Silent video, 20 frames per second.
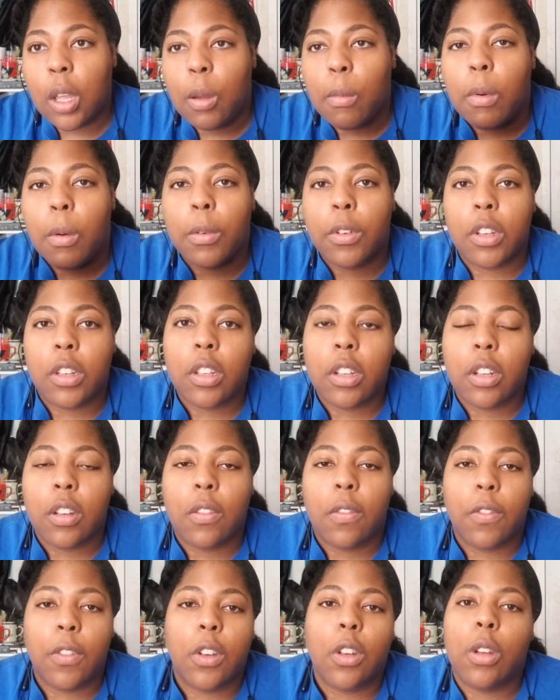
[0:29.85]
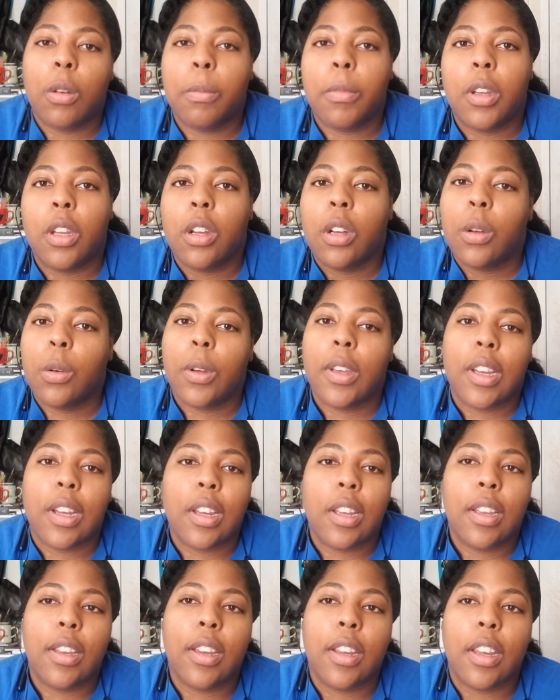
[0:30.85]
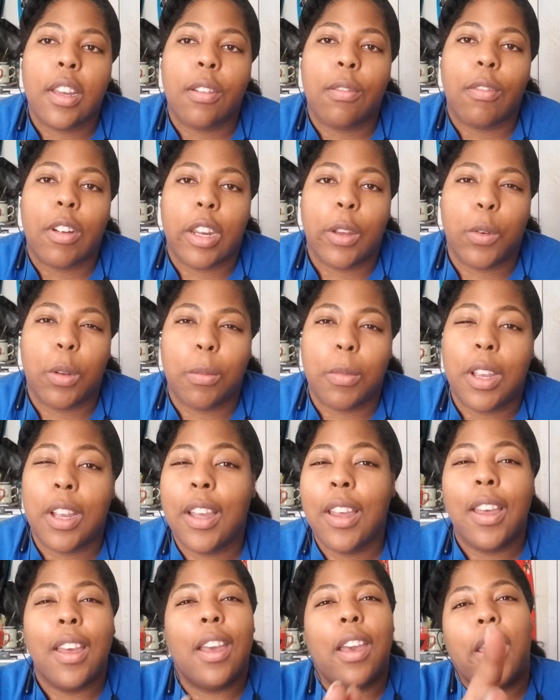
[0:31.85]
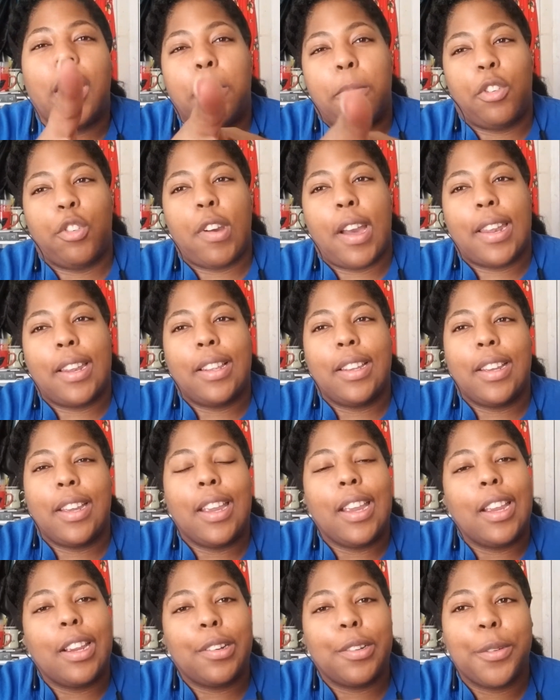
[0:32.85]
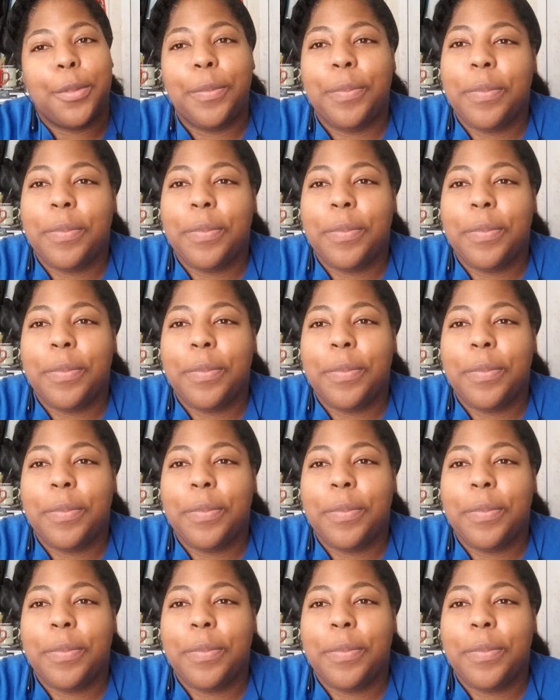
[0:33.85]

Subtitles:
But we're just gonna film a quick get ready with me, and I'm gonna try to look here